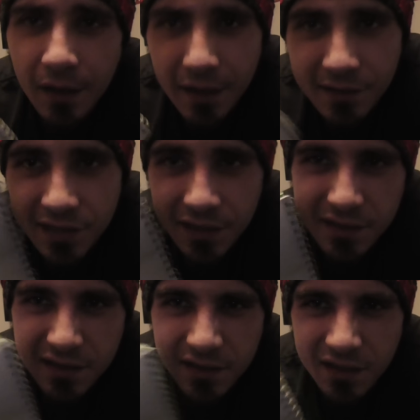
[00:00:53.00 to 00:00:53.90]
uh,
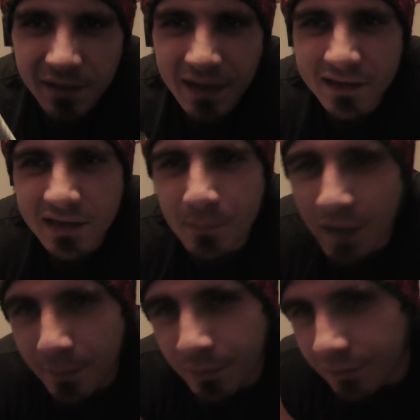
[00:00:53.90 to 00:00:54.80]
turns into nasty
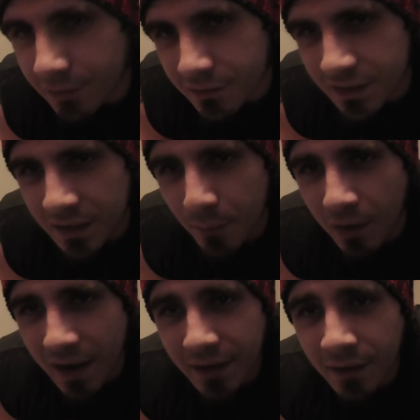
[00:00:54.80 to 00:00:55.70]
byproducts in the
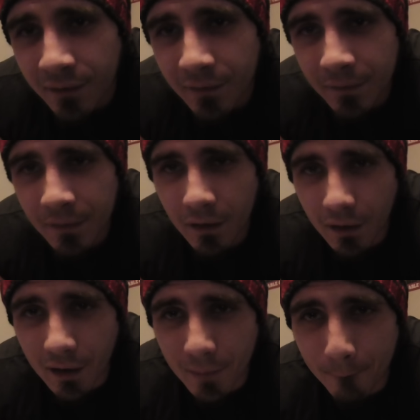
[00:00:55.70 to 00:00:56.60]
brain.
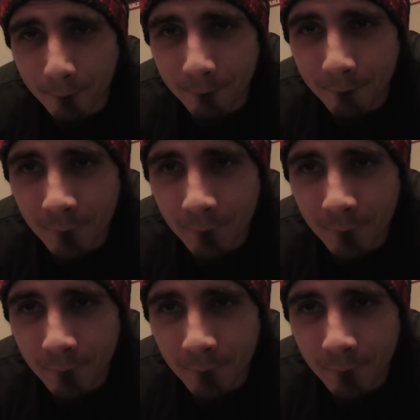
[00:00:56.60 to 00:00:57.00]
Um,